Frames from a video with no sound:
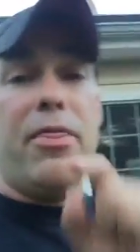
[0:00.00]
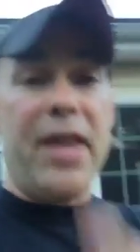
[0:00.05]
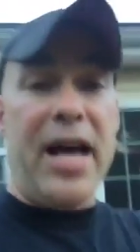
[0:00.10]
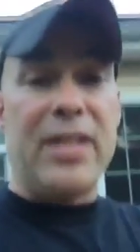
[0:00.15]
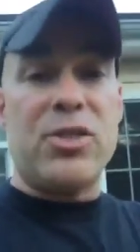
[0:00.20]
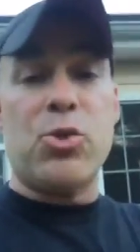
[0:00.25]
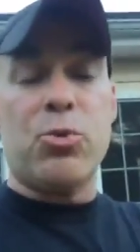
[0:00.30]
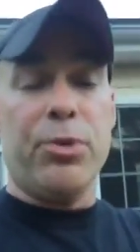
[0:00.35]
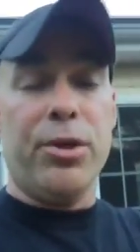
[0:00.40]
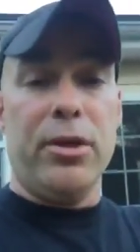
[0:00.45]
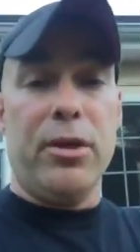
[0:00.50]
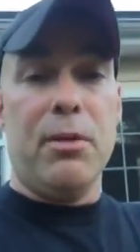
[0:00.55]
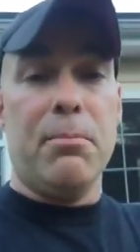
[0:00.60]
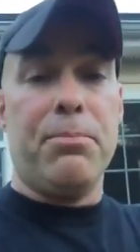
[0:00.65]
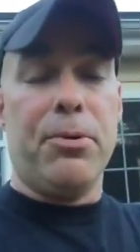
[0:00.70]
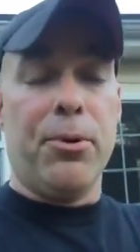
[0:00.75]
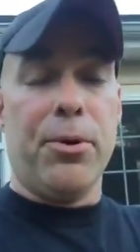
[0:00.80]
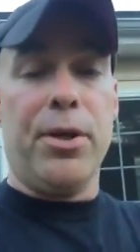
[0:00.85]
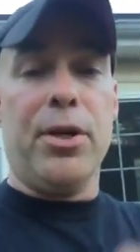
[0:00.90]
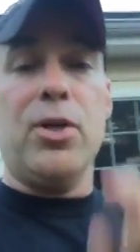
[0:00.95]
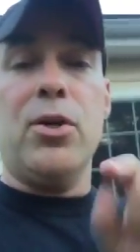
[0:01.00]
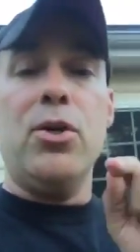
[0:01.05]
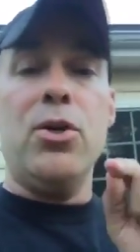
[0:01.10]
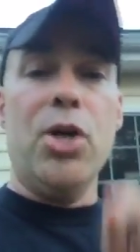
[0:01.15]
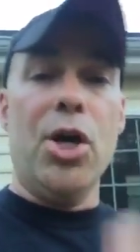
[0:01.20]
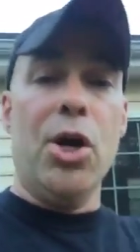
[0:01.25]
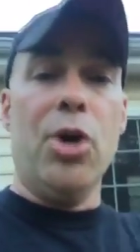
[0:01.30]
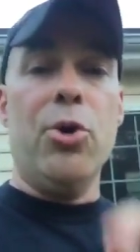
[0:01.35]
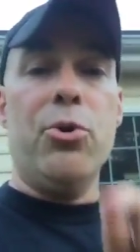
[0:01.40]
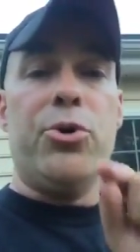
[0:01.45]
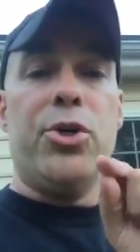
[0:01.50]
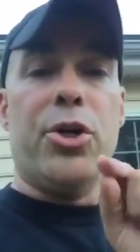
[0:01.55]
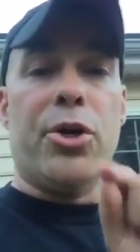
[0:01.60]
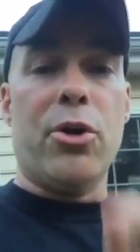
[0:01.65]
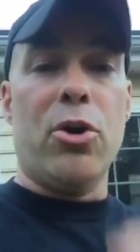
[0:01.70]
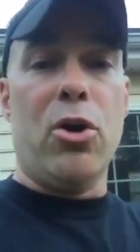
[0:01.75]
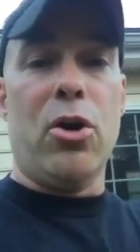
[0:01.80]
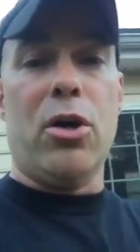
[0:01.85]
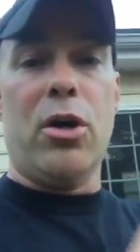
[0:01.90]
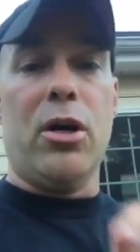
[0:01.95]
That's really important. Know
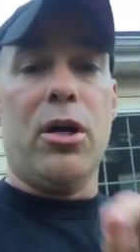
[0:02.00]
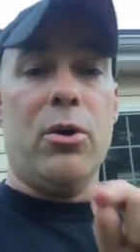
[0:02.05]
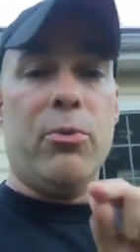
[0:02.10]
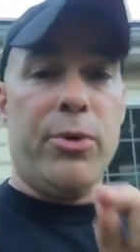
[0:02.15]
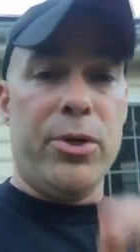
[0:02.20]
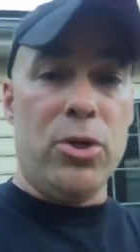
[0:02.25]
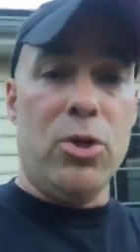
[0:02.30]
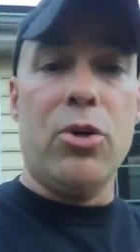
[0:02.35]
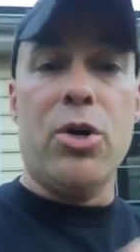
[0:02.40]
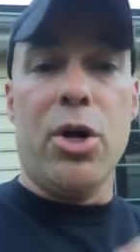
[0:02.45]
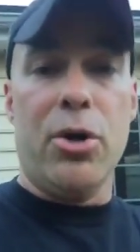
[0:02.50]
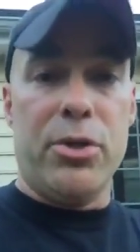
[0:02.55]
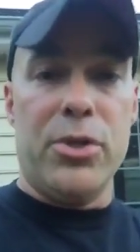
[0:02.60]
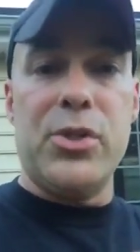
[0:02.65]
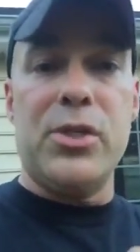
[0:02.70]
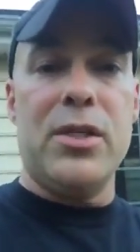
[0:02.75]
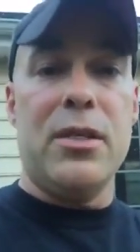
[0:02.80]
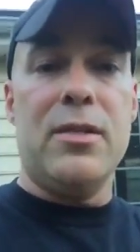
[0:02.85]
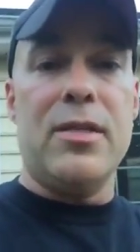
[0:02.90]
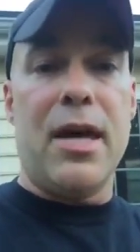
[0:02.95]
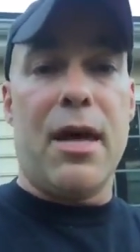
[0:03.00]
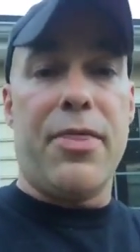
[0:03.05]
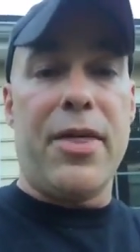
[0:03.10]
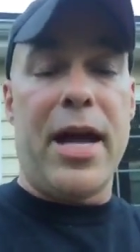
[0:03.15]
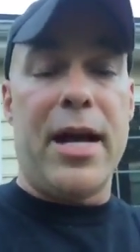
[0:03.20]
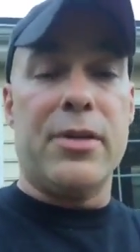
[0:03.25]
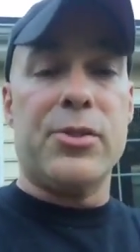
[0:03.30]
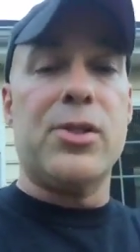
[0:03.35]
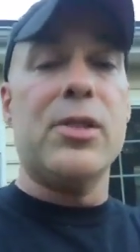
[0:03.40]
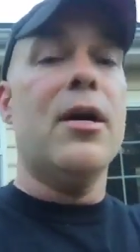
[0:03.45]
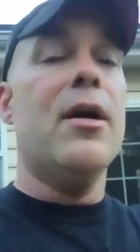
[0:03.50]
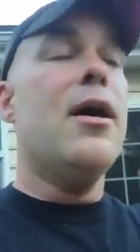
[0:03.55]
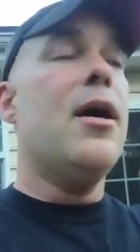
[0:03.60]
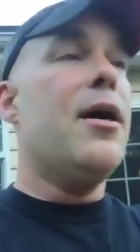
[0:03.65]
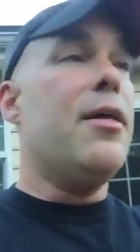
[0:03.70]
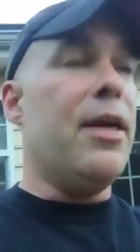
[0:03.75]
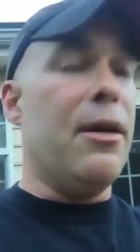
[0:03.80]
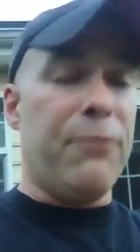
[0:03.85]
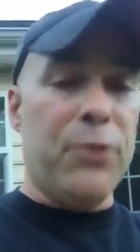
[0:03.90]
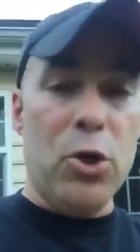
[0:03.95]
your horror when you go to see Death
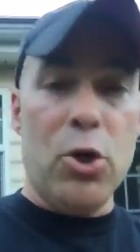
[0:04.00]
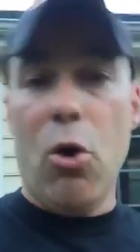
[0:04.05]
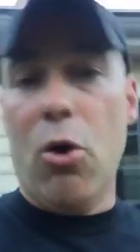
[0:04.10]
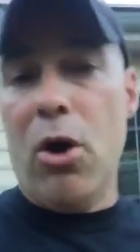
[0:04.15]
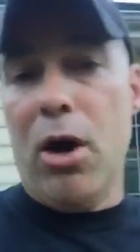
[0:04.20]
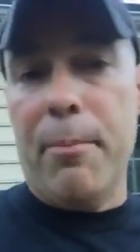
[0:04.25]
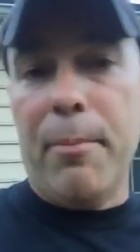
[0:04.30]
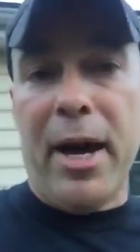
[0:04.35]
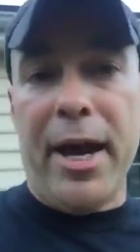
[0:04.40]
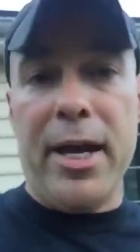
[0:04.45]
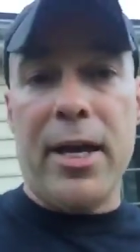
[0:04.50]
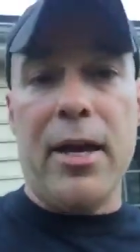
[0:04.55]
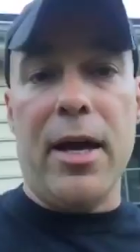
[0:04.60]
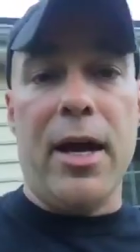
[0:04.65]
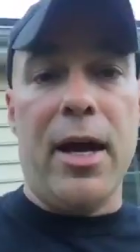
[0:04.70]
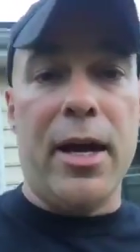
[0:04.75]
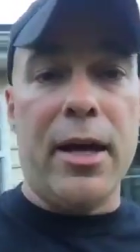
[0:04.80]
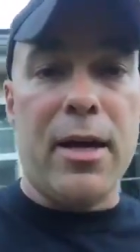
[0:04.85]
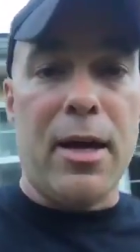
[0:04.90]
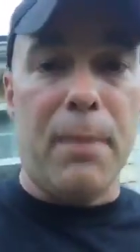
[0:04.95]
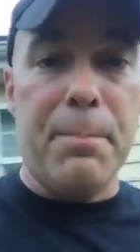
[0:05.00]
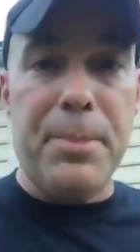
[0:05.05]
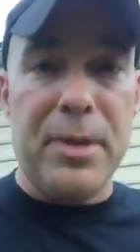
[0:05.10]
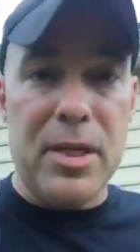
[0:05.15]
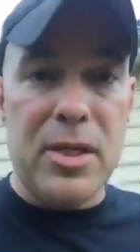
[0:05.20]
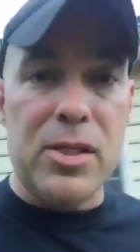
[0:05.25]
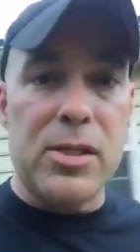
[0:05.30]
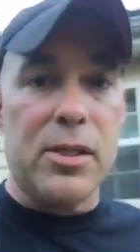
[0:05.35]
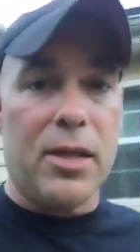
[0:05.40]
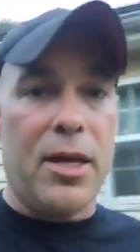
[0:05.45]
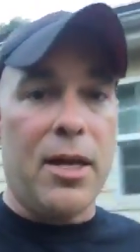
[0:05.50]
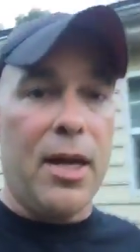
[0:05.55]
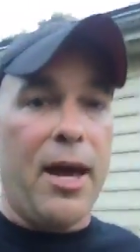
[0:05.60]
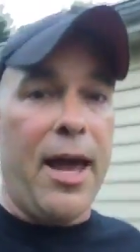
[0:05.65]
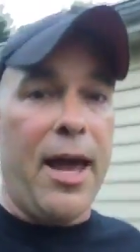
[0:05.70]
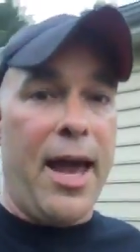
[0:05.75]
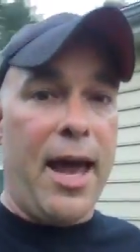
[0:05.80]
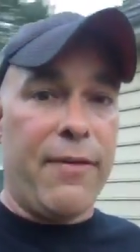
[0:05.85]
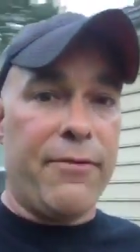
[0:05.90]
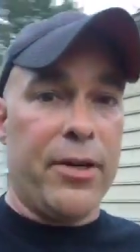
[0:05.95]
House. If you go on my company
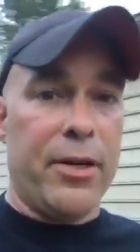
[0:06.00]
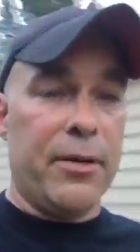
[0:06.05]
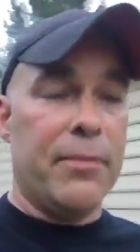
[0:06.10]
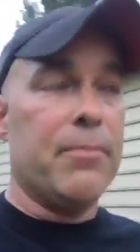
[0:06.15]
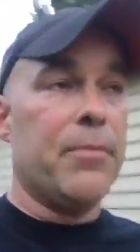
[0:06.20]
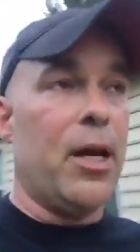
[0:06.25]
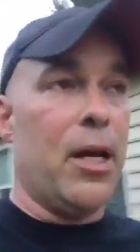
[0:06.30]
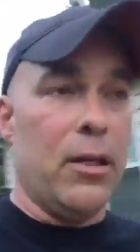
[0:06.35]
site, I have a